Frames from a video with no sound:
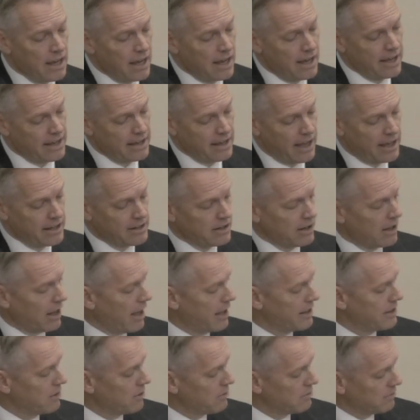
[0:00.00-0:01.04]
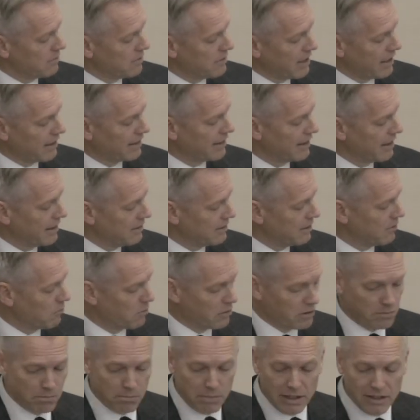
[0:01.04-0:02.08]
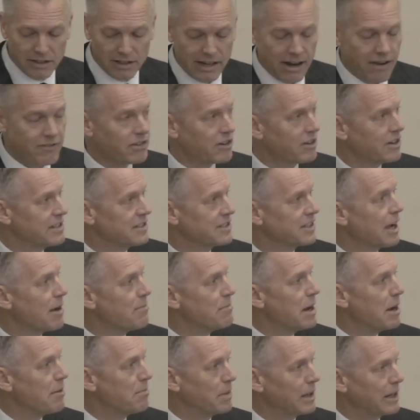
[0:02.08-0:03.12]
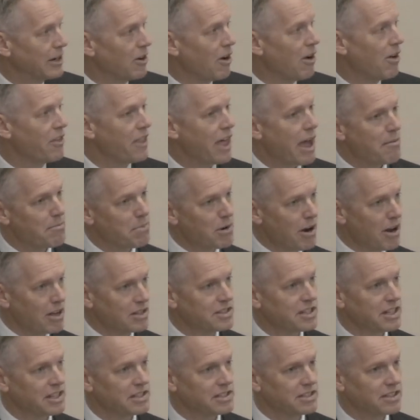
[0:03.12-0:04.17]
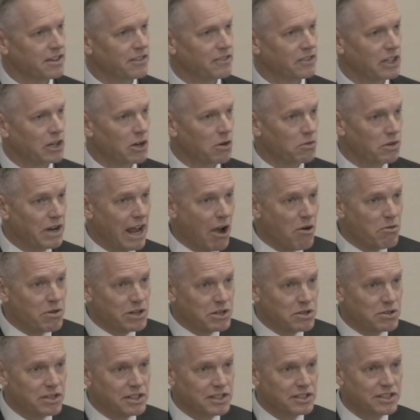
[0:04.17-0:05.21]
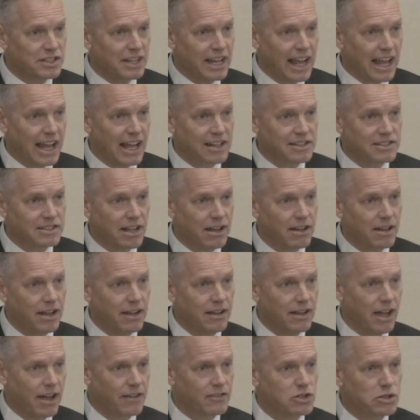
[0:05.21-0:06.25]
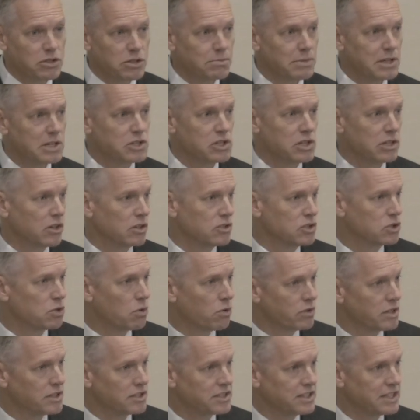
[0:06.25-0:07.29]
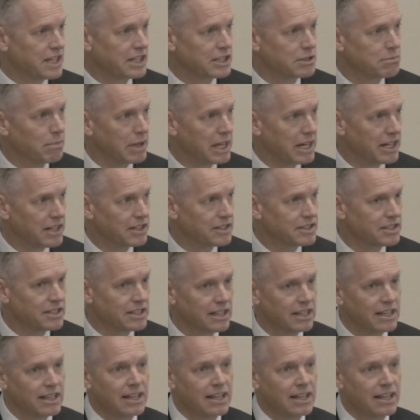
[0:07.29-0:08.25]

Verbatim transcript: I, I, I, don't think that the word billing ever has come up in all that process of, you know, now we do these scans. I, I do them as short as six minutes.